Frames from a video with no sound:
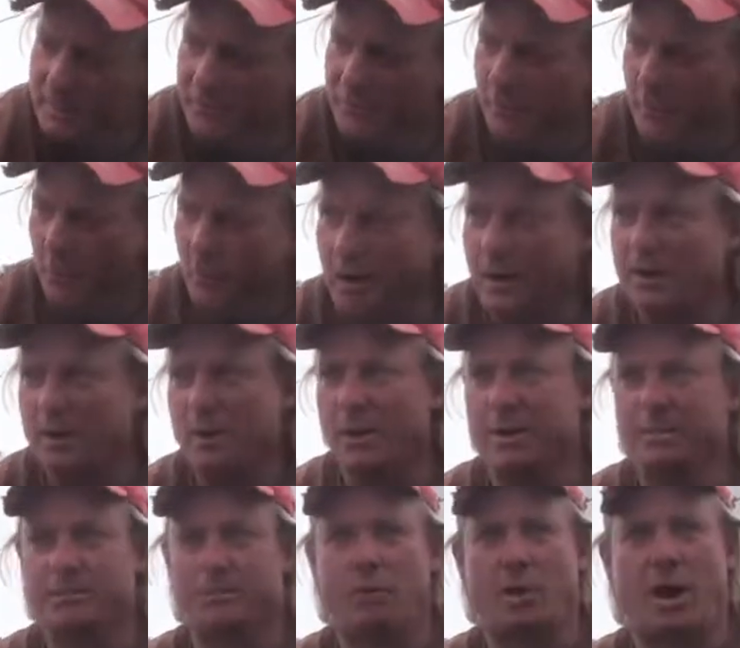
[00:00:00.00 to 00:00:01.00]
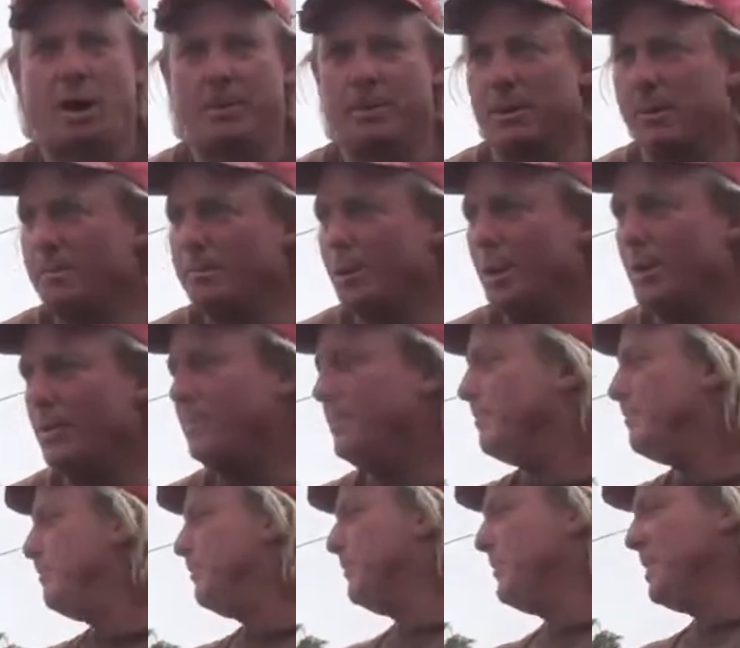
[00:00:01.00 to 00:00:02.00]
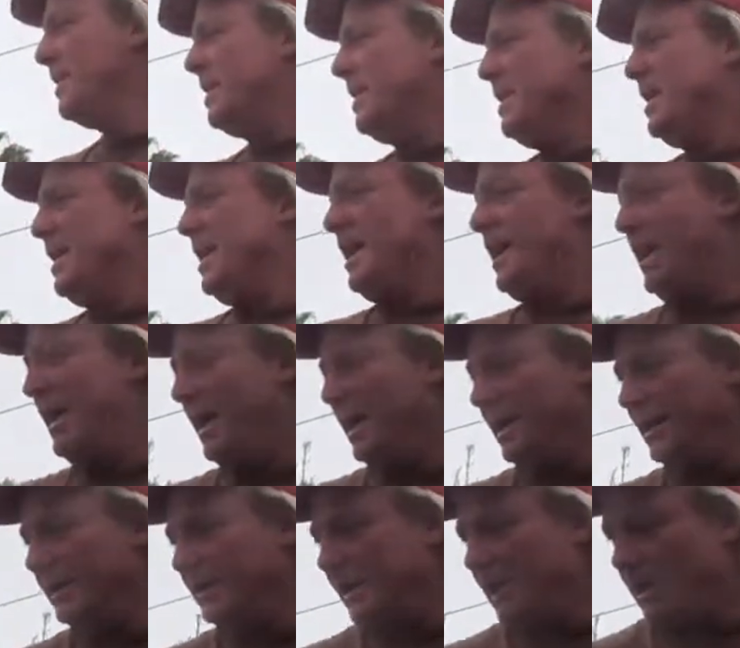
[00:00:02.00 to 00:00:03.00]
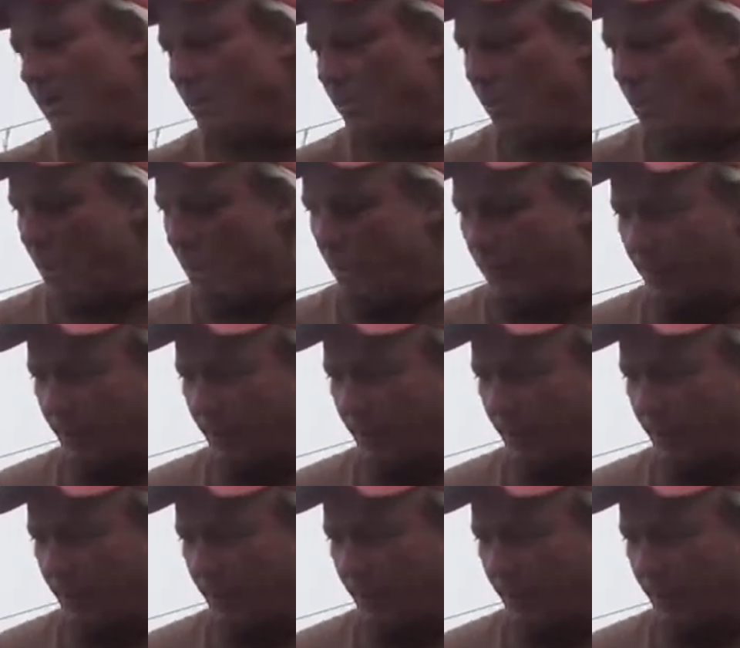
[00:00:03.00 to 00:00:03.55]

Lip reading: before I go ahead and primer the boat. And what